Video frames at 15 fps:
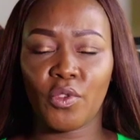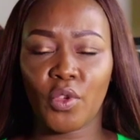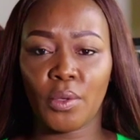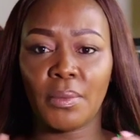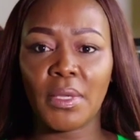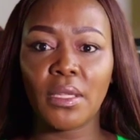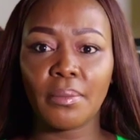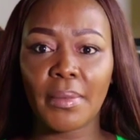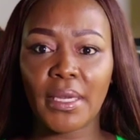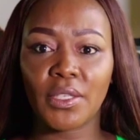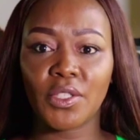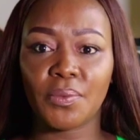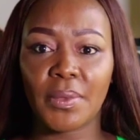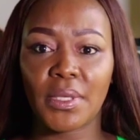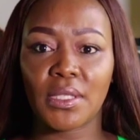If you're in middle
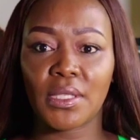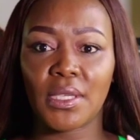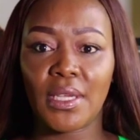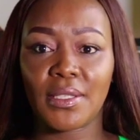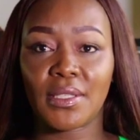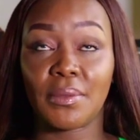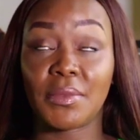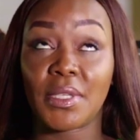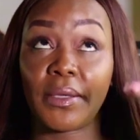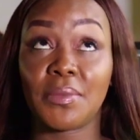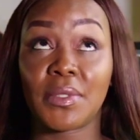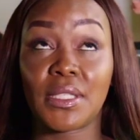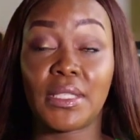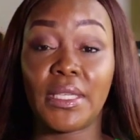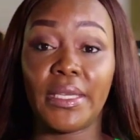management,
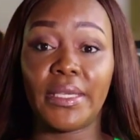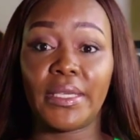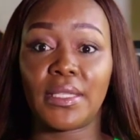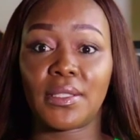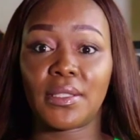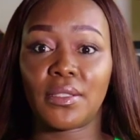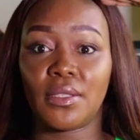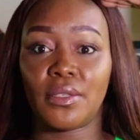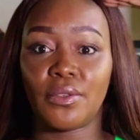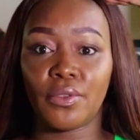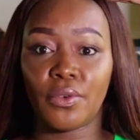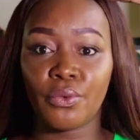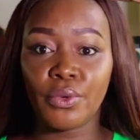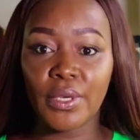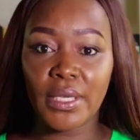sometimes the ceiling is
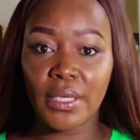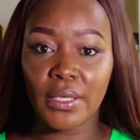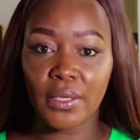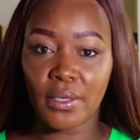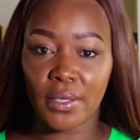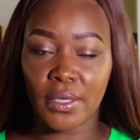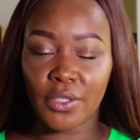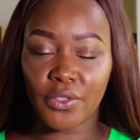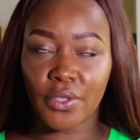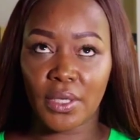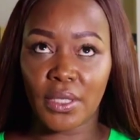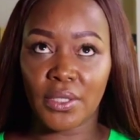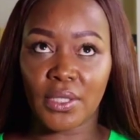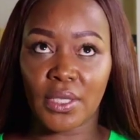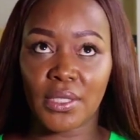really
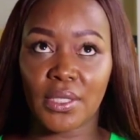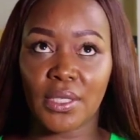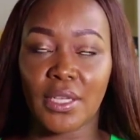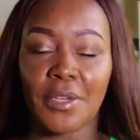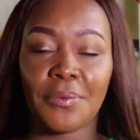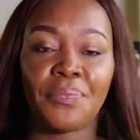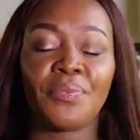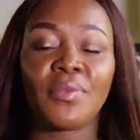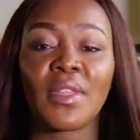literally just here.